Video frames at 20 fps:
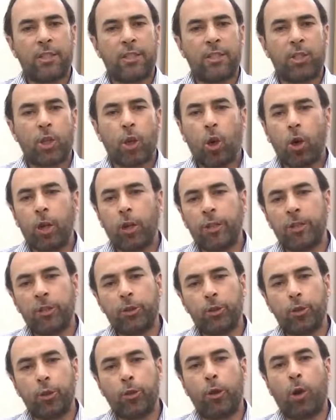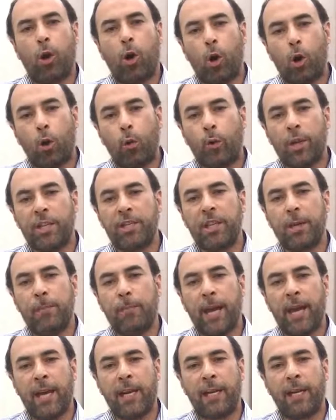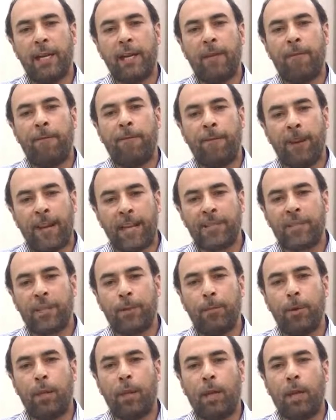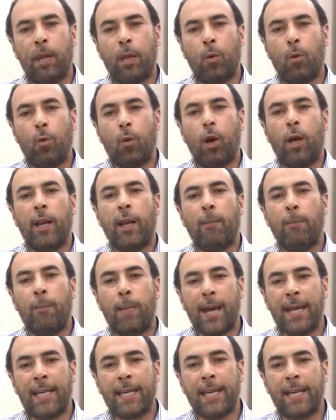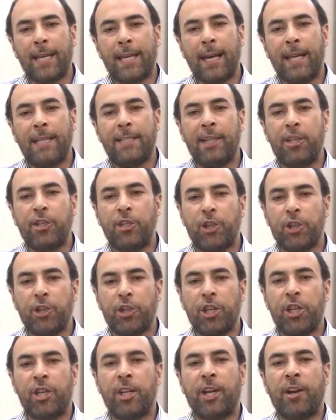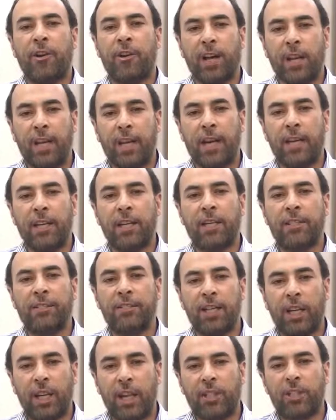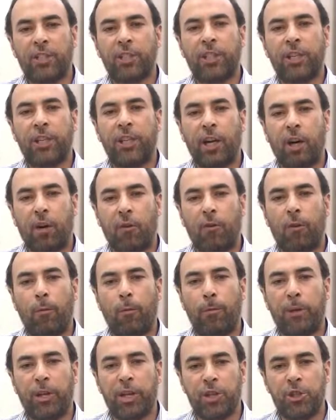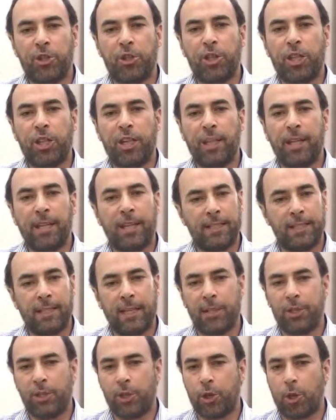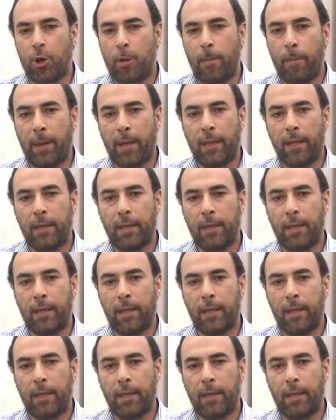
Scholars should always remain flexible while making a decision regarding selection of a PhD research topic.